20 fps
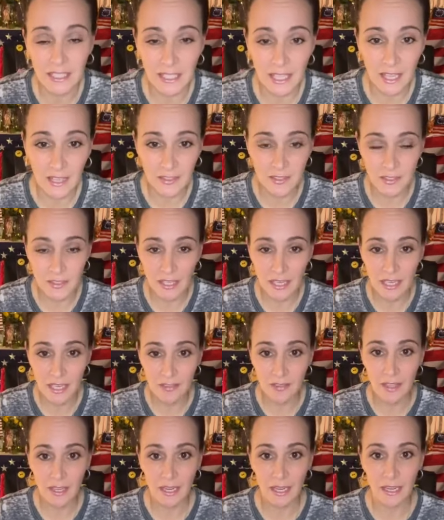Yes, stay in
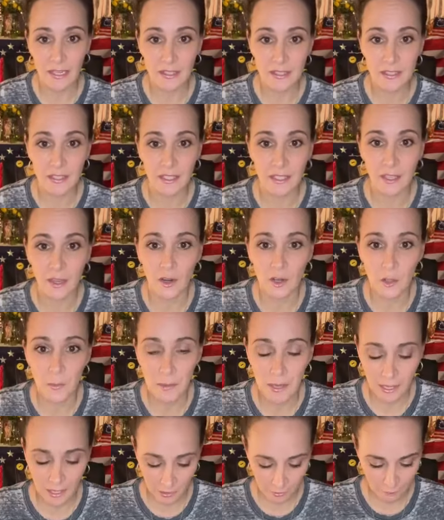that AC. Are you
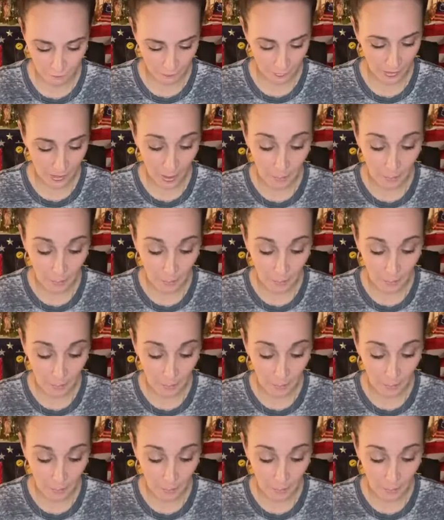making a flag?